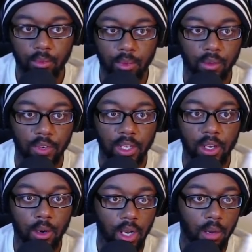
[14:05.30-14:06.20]

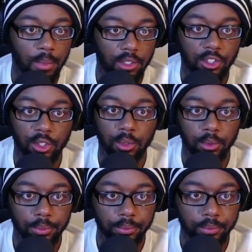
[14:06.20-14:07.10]
video coming
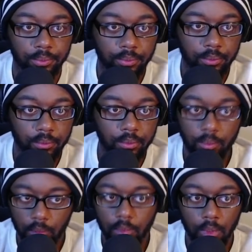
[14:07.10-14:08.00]
soon.
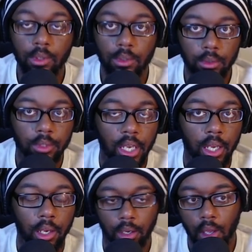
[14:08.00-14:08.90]

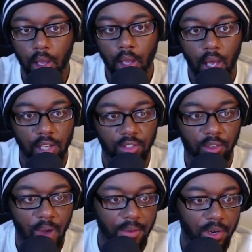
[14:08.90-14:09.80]
Yeah, so
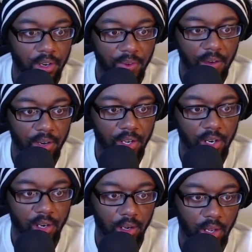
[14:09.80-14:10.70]

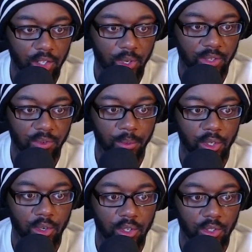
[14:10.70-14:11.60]
500 transforming
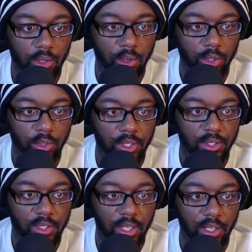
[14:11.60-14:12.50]
units, Ultra
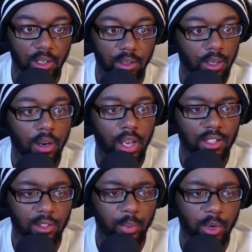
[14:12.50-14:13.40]
Instinct. Okay, so
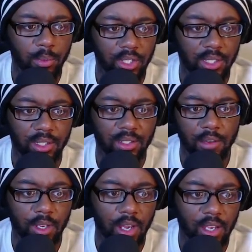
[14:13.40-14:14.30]
it's pretty much like the same
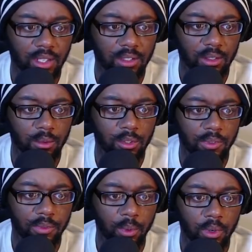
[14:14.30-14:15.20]
as it was
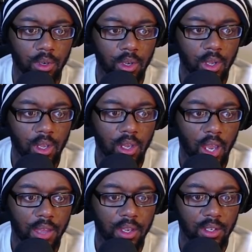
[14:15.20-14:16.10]
before,
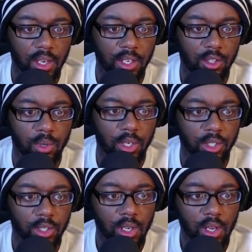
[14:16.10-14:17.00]
and then yeah,
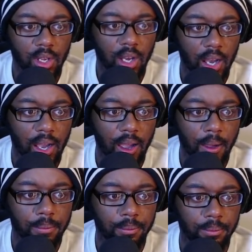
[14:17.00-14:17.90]
200.
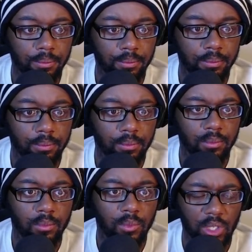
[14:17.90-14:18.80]

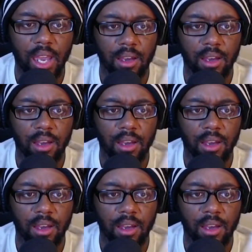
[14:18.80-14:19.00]
Yeah,